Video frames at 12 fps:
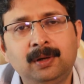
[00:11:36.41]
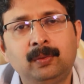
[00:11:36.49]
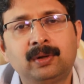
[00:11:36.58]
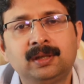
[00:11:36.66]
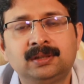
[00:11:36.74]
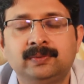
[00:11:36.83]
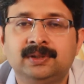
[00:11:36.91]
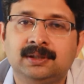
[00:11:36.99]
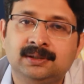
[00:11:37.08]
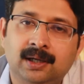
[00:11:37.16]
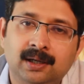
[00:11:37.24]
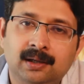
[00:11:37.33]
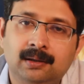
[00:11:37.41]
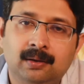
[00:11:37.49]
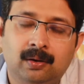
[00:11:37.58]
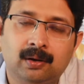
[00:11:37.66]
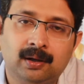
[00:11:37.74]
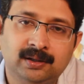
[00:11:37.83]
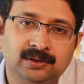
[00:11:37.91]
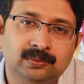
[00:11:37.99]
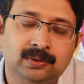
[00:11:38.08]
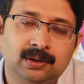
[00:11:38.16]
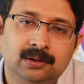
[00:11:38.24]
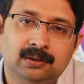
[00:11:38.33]
boundaries which a child or a
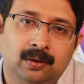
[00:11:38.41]
student